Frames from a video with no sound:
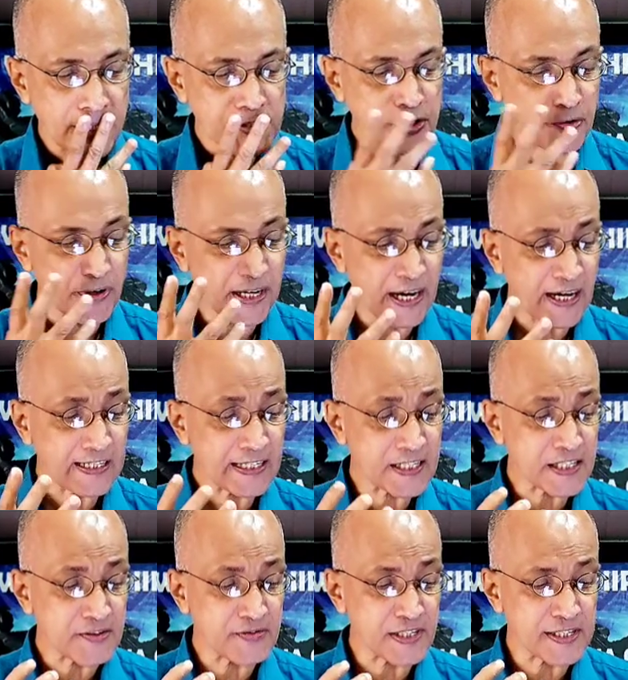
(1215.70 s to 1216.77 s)
So regardless
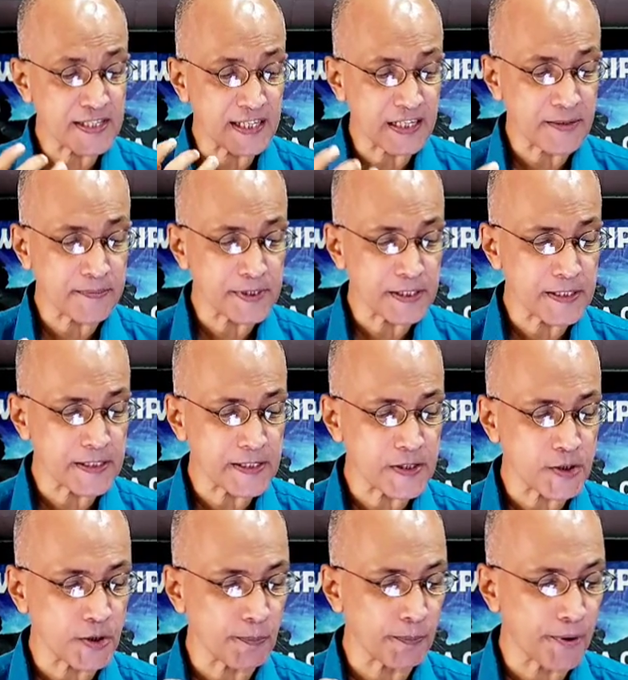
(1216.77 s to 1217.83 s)
of the circumstances,
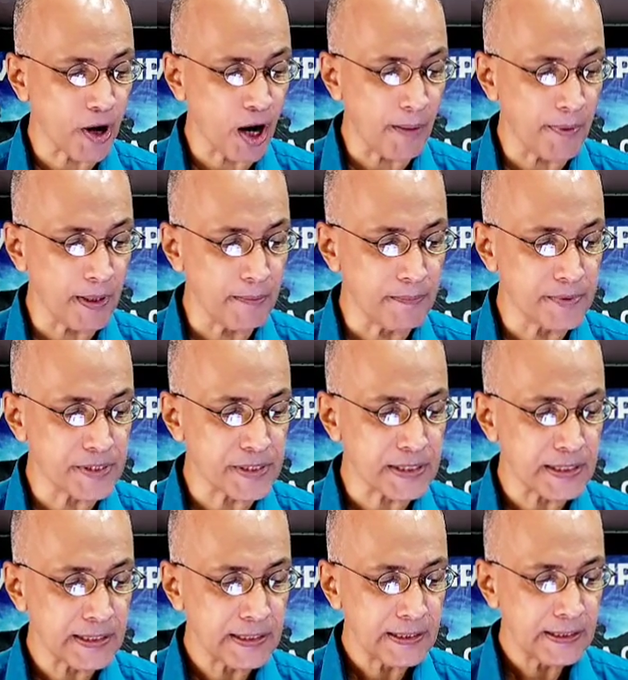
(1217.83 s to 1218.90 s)
of the problems,
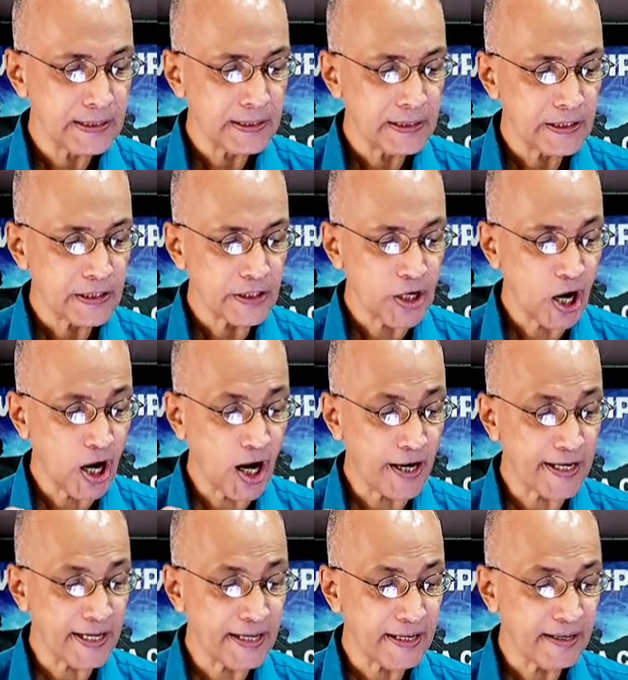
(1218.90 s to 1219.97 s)

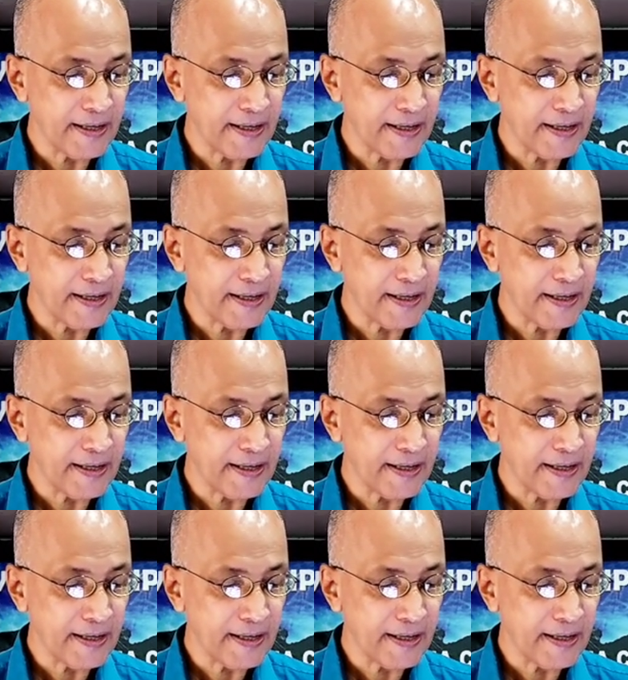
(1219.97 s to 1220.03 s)
God